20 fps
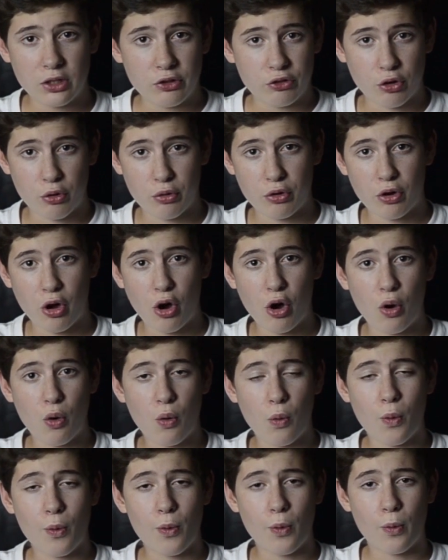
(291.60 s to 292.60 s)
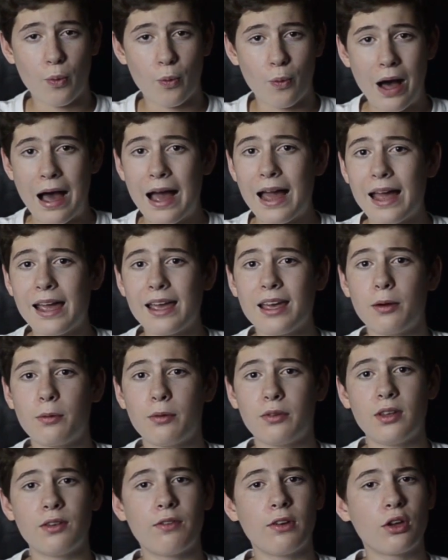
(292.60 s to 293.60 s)
don't know why it
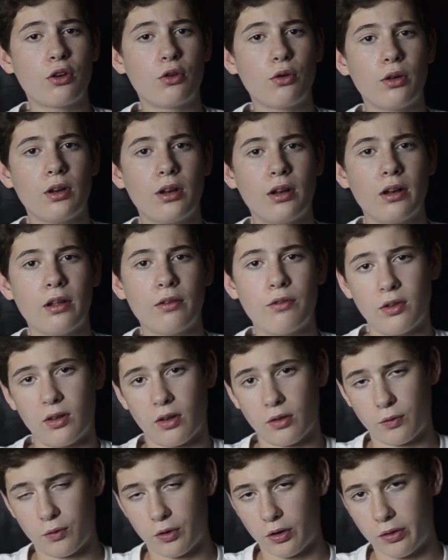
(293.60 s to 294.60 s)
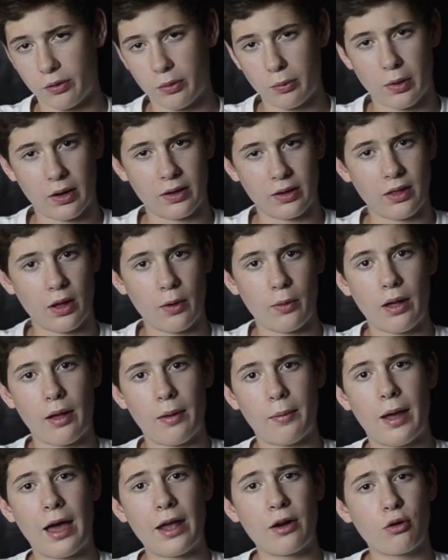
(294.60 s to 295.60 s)
was even included if it doesn't really work that
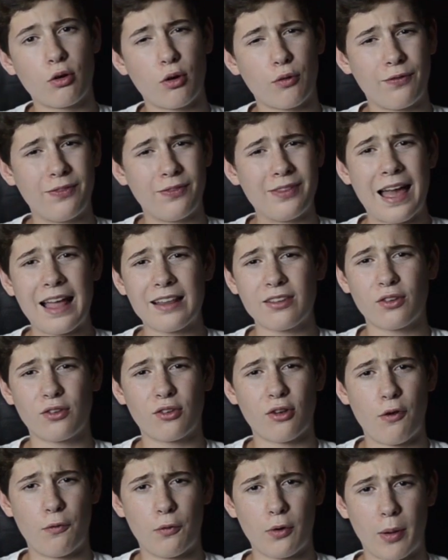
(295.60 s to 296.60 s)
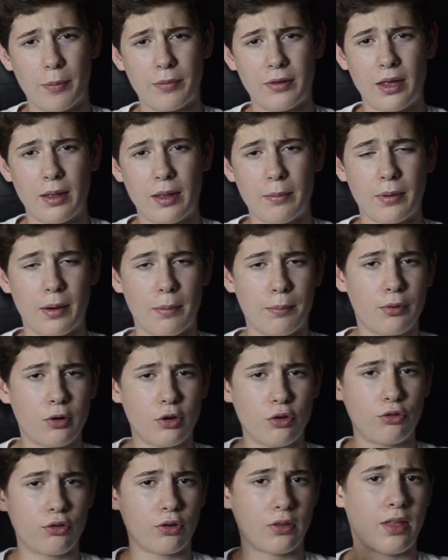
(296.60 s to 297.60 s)
well. I don't know if that's a software update, but I'm
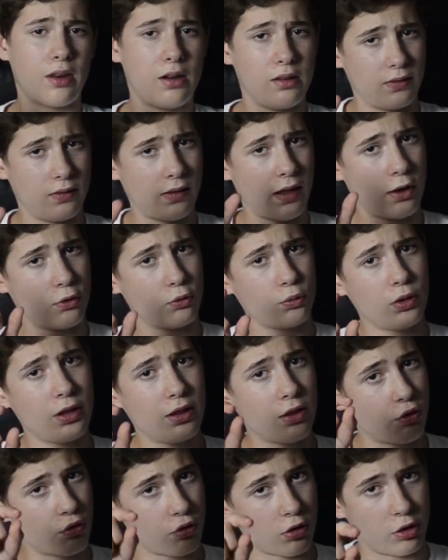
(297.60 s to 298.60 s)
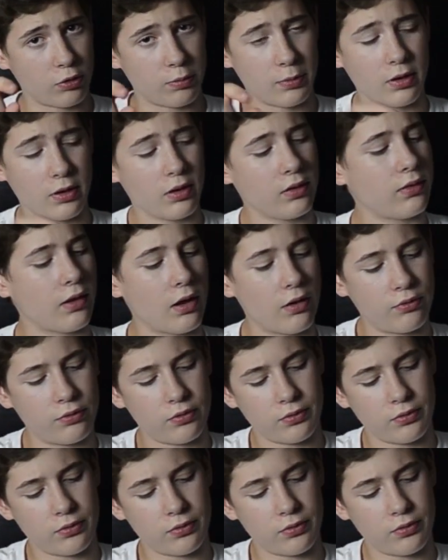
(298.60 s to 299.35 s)
pretty sure that is actually the transmitter itself.